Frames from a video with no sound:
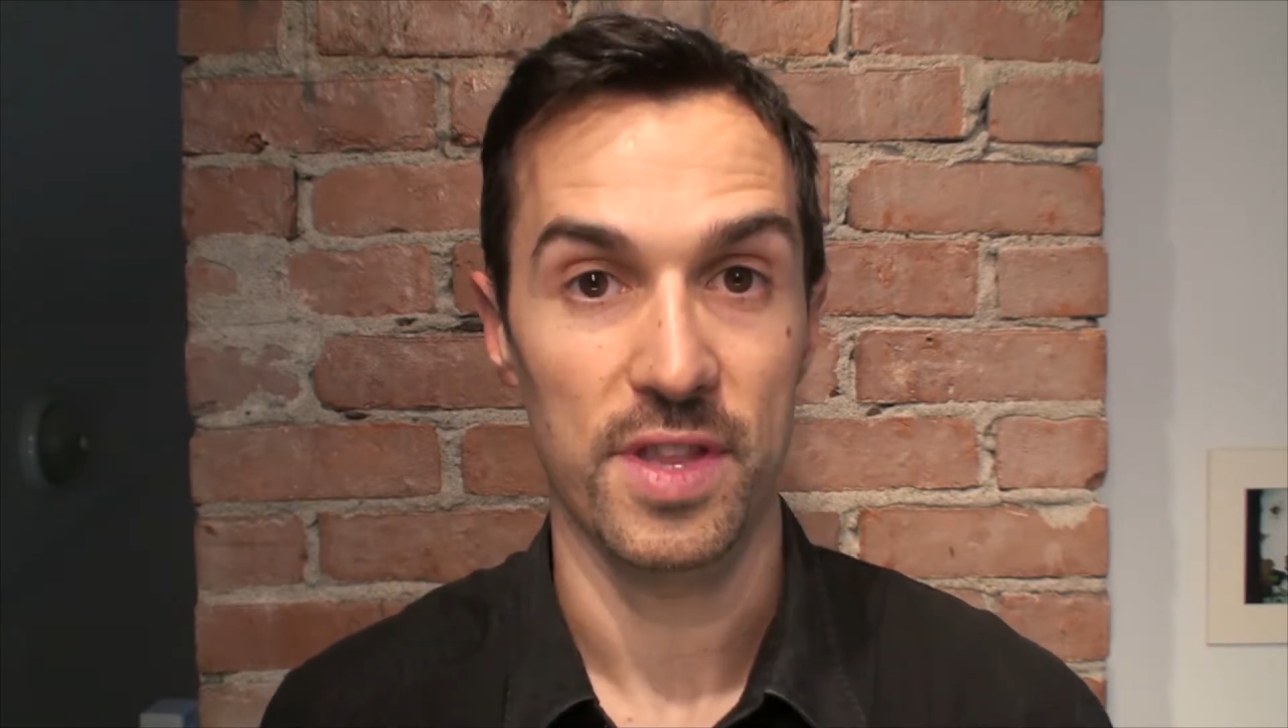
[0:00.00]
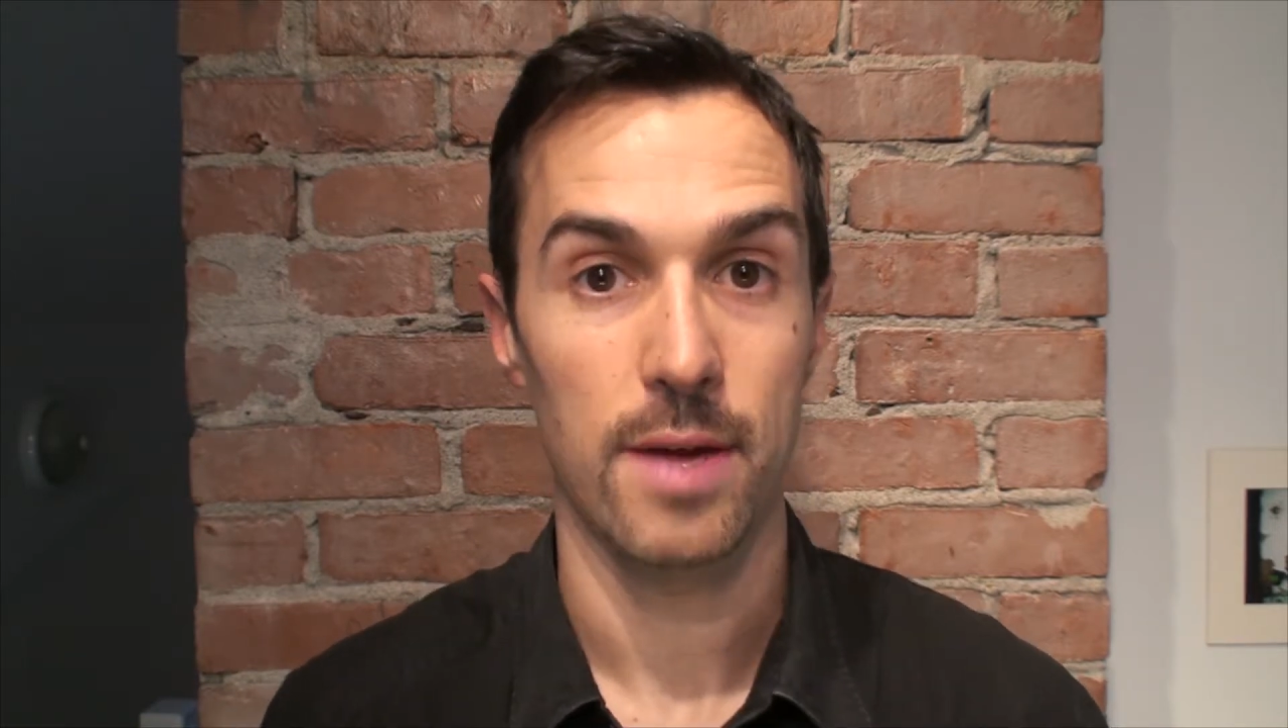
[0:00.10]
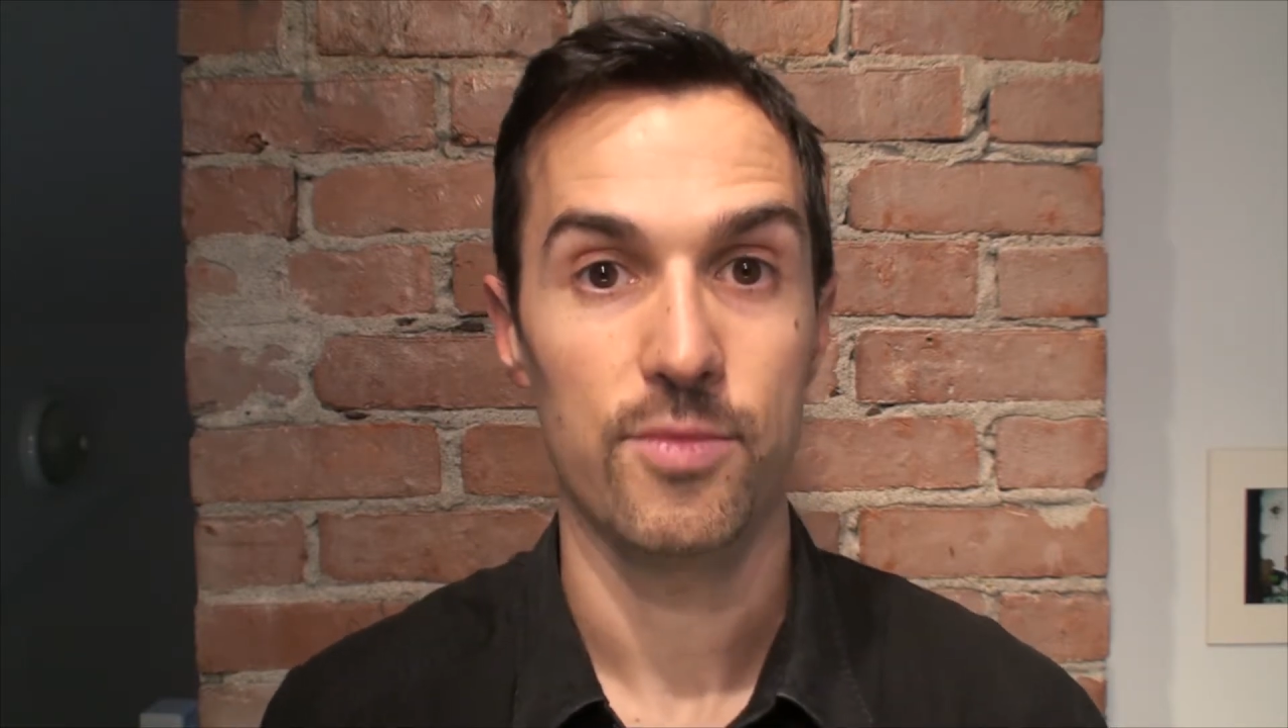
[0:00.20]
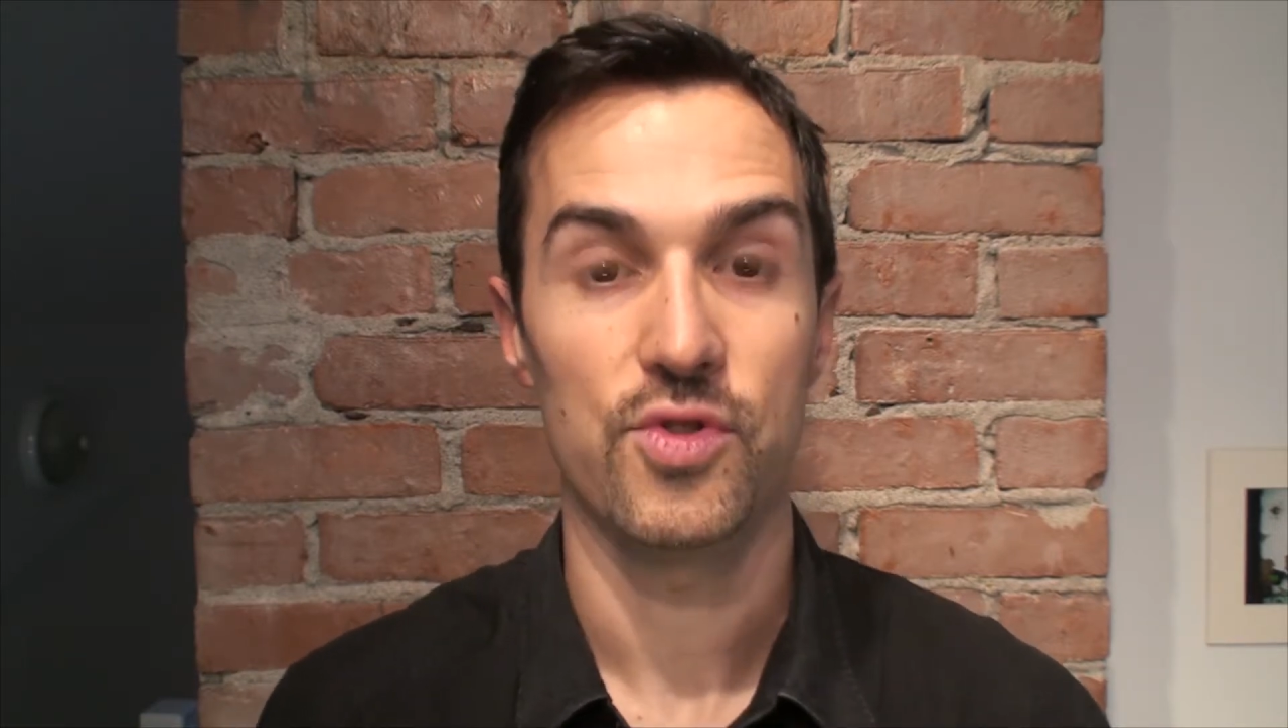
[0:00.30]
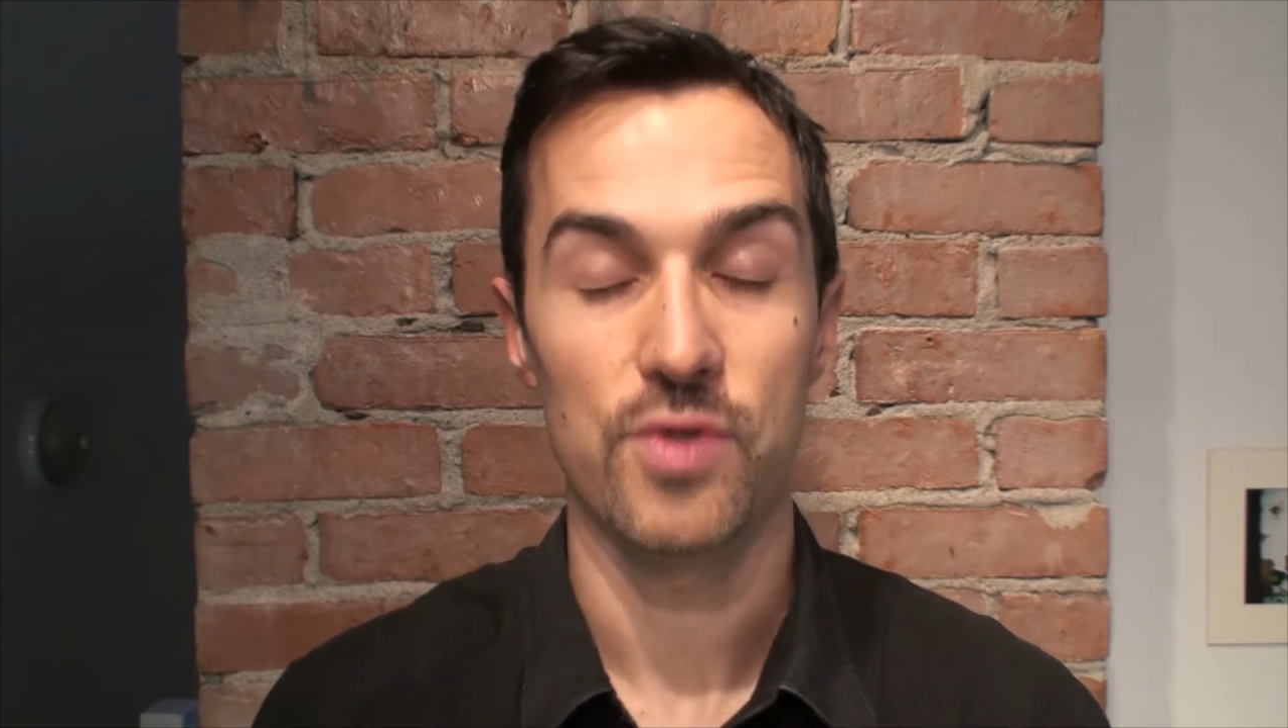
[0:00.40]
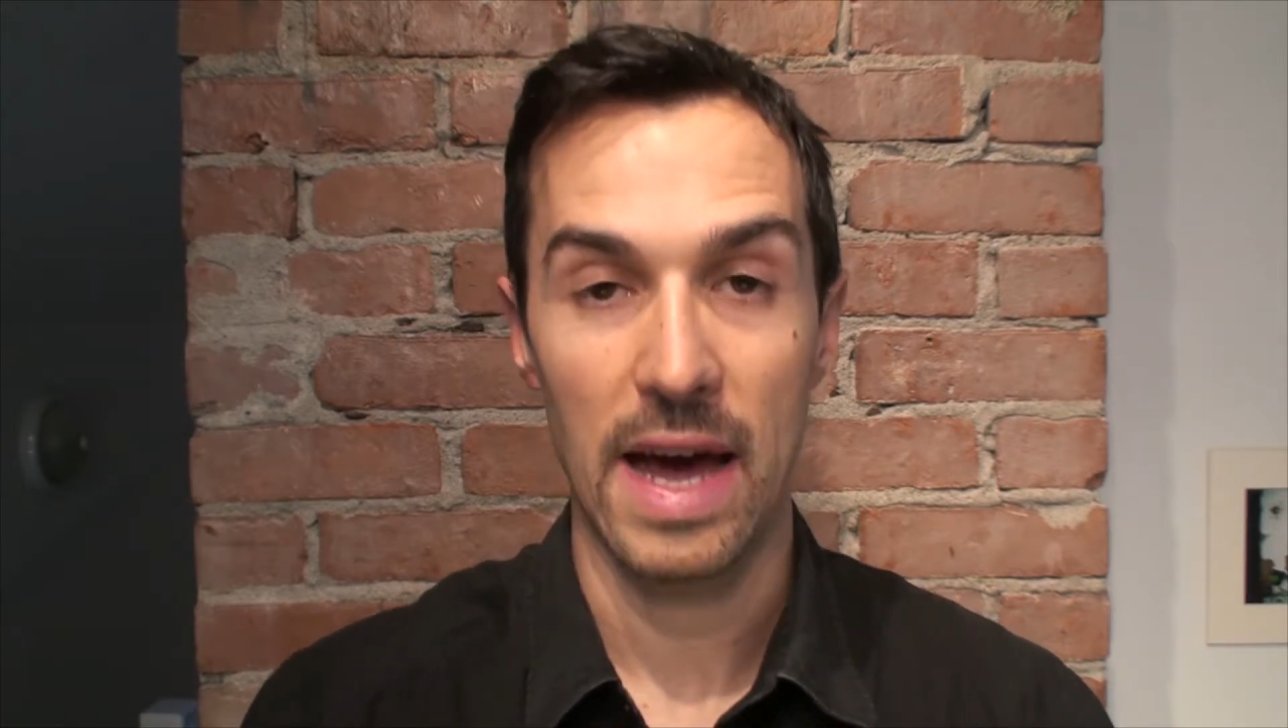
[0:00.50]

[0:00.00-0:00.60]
them to